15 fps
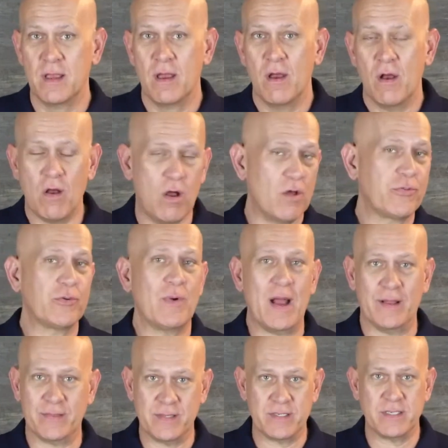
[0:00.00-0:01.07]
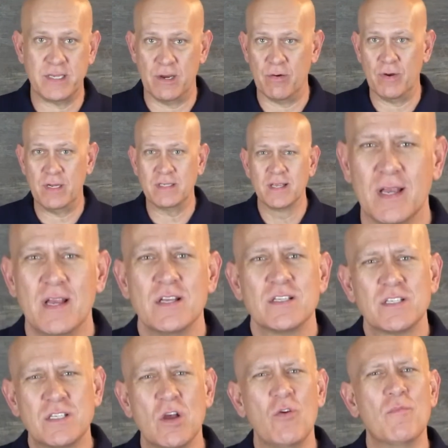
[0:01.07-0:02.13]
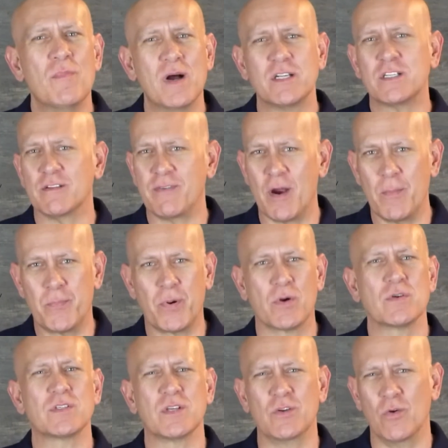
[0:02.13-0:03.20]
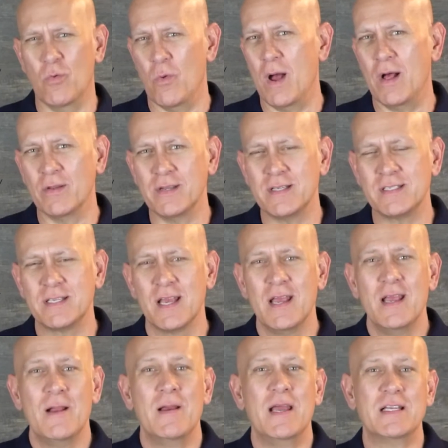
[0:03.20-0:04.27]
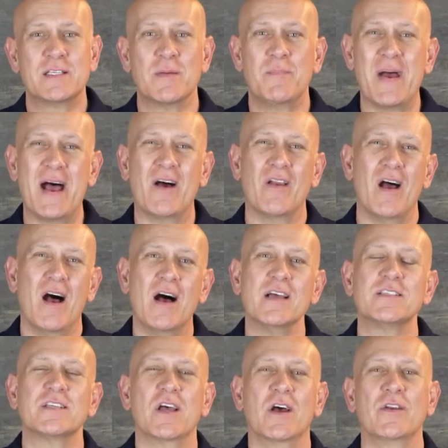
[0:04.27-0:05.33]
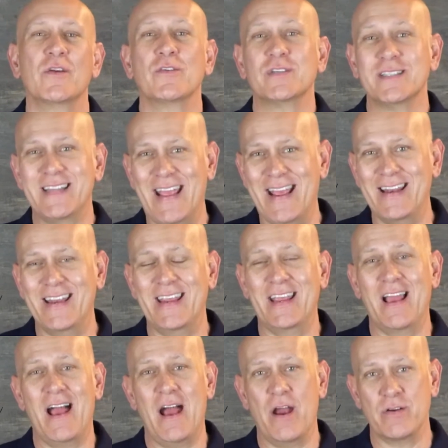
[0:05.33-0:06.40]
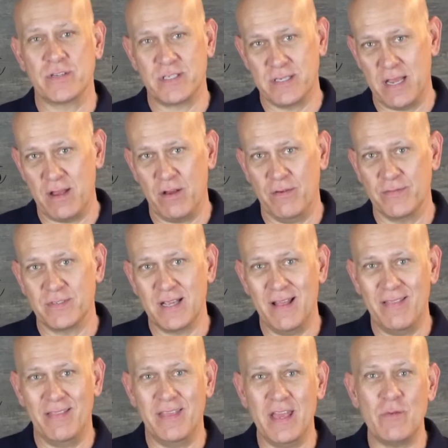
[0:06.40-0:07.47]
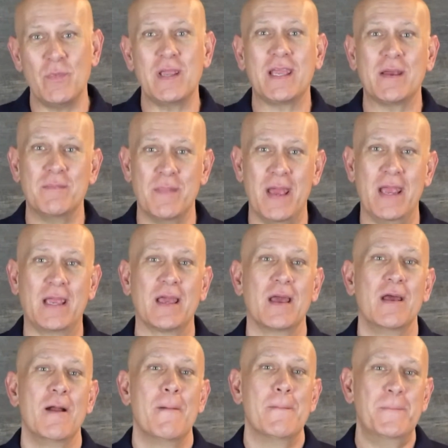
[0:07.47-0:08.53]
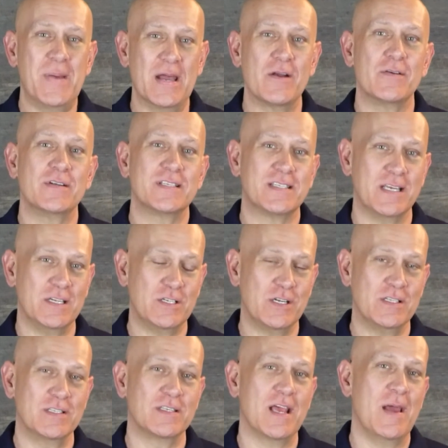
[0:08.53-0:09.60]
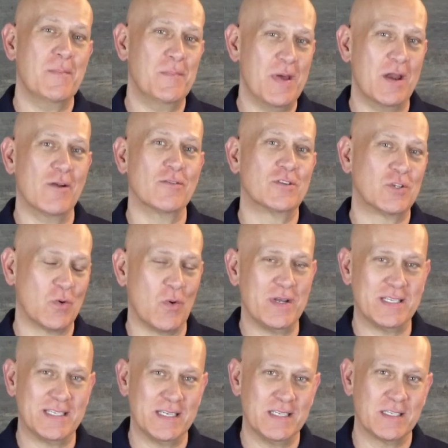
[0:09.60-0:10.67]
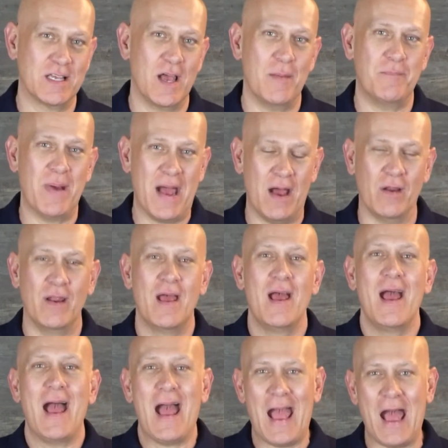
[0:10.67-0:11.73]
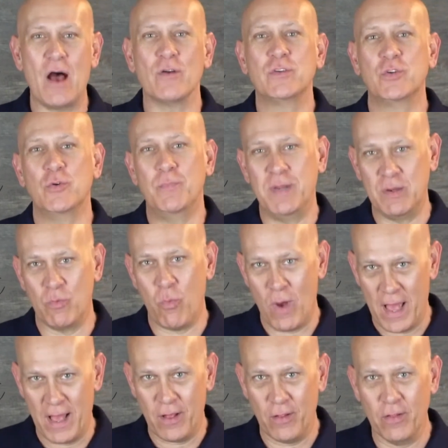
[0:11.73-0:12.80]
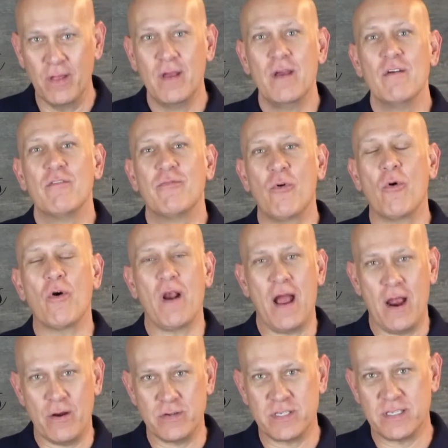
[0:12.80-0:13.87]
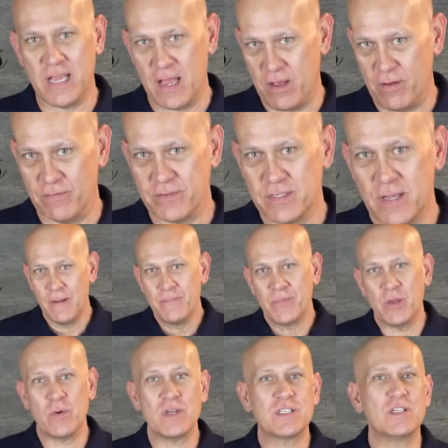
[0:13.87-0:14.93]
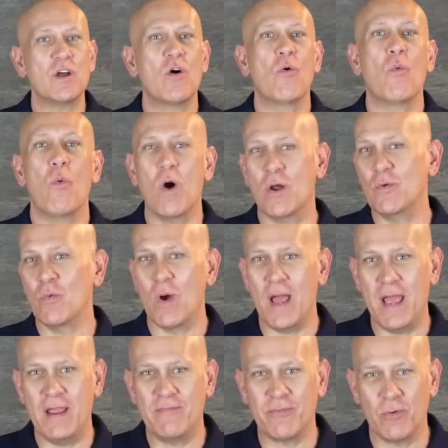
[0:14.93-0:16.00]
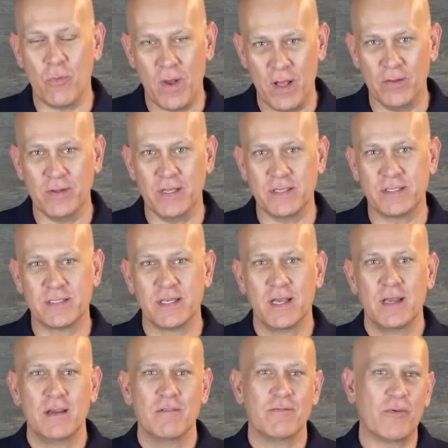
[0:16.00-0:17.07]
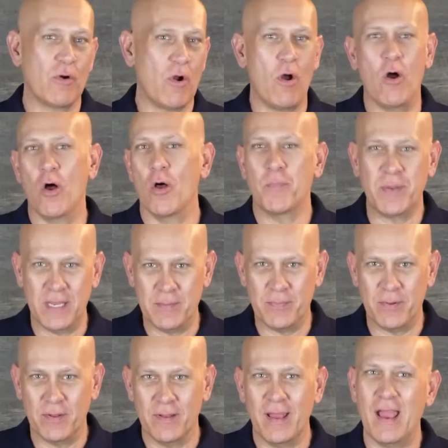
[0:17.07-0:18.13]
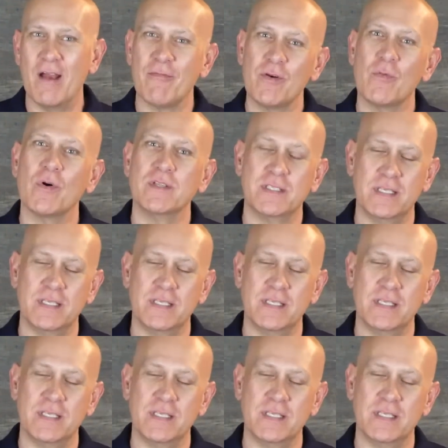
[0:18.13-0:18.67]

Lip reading: all throughout the series, so much of our personal wellness is about us understanding ourselves. And then we can make better decisions and better choices about how to be well for ourselves. There is no one way for wellness for all people. Everyone's